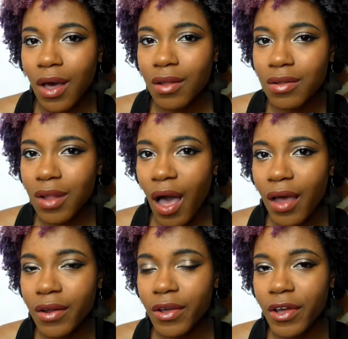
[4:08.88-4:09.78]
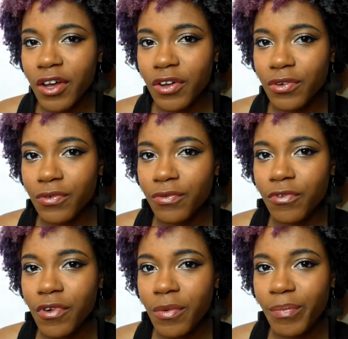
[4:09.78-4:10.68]
a lot
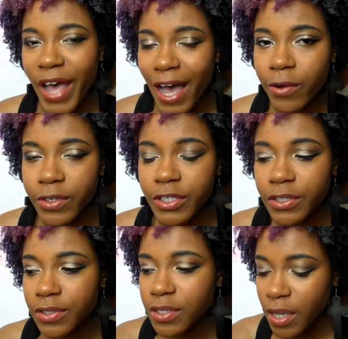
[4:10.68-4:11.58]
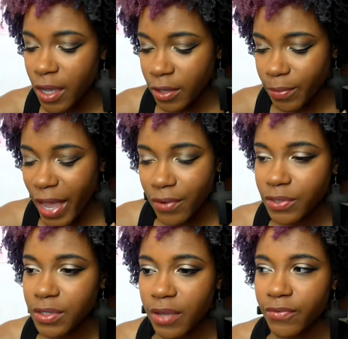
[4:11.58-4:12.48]
of powders
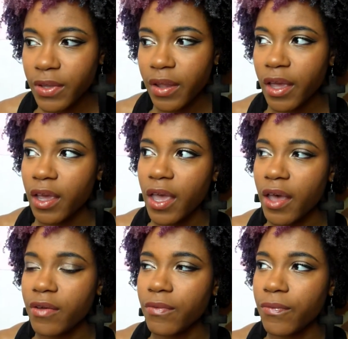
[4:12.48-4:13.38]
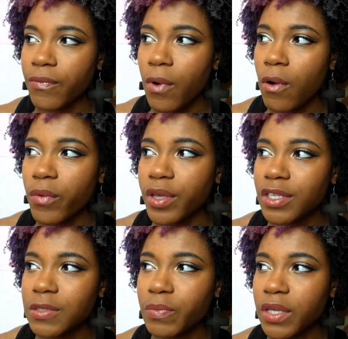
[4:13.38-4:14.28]
I feel like have
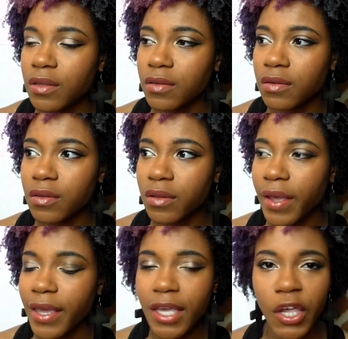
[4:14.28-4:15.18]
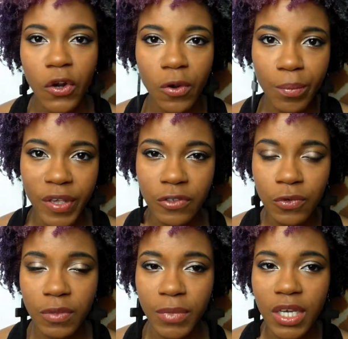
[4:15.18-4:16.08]
always been like hit or miss
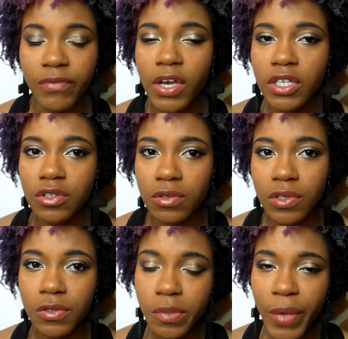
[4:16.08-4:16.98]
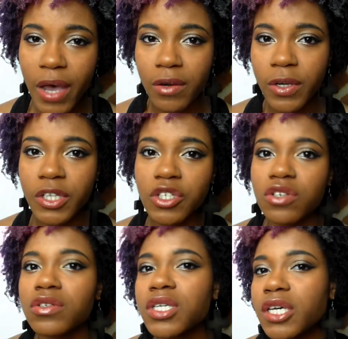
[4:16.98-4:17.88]
with me. If I do use a powder, it's
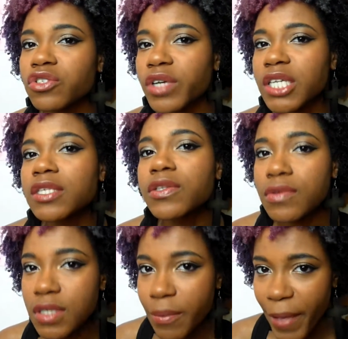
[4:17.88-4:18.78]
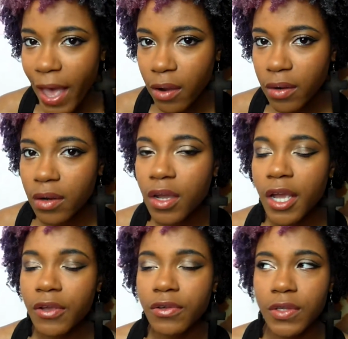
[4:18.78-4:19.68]
usually a translucent powder,
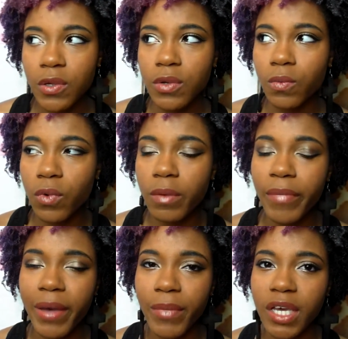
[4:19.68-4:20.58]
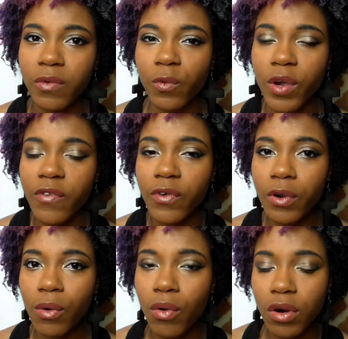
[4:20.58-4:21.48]
usually one by Makeup
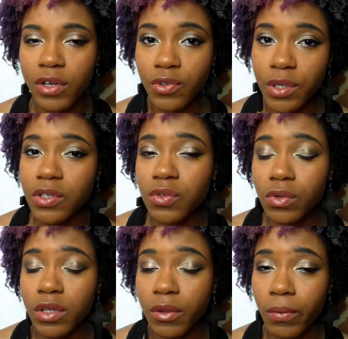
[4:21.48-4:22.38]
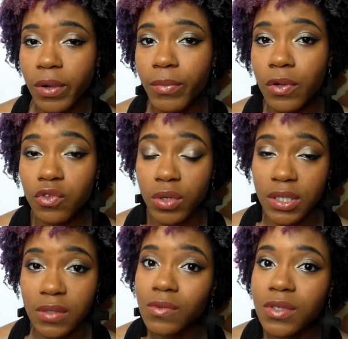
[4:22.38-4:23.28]
Forever or drugstore, the Rumble
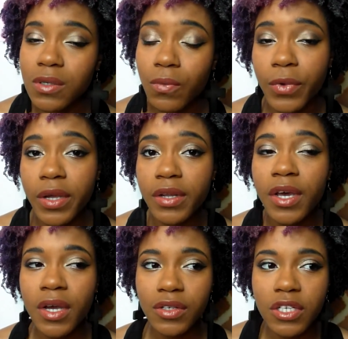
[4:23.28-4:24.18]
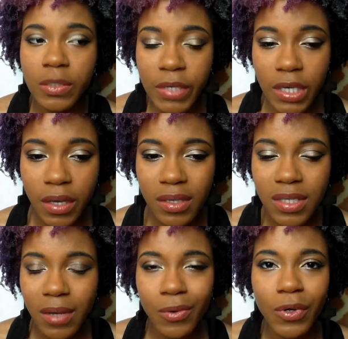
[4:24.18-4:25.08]
translucent one, just
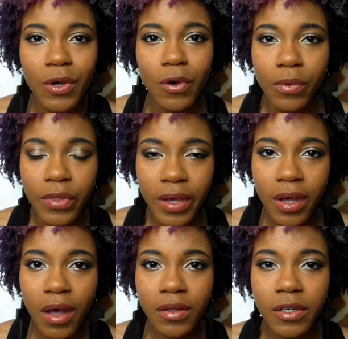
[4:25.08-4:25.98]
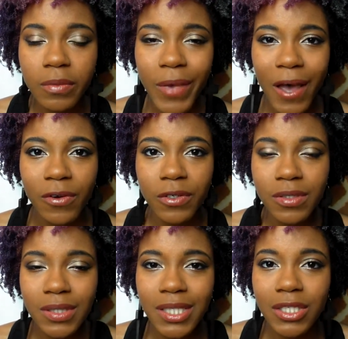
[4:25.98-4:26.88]
because I don't know, the colored
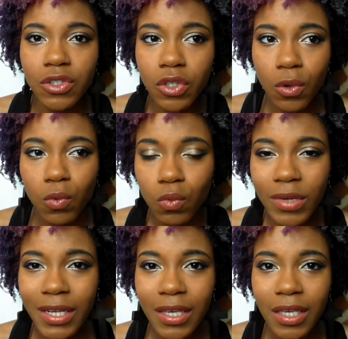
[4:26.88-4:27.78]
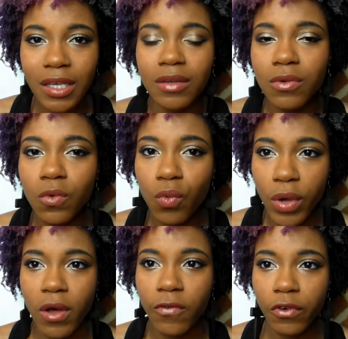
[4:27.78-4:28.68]
powders, they don't in
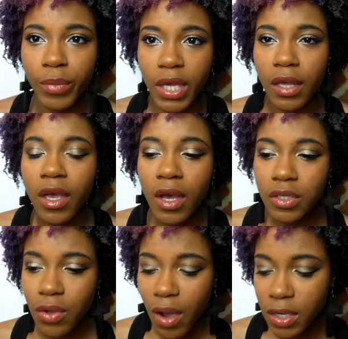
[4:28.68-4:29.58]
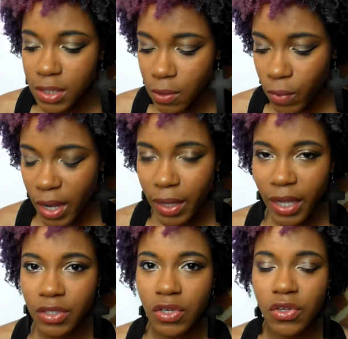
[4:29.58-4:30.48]
well for me. So honestly, what I
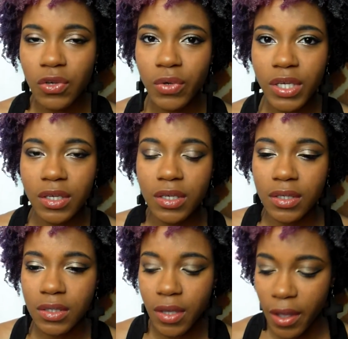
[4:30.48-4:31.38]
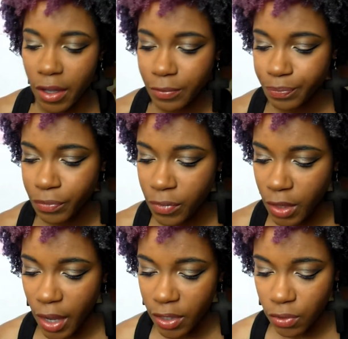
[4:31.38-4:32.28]
like to do is
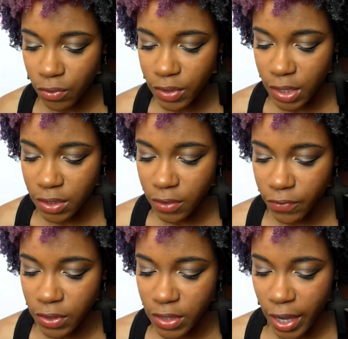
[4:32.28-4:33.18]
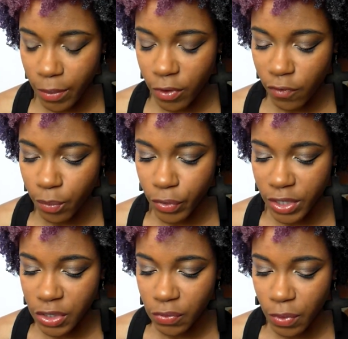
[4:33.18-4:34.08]
I use a different type of
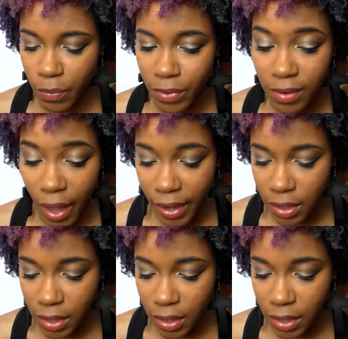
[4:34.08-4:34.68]
brush to apply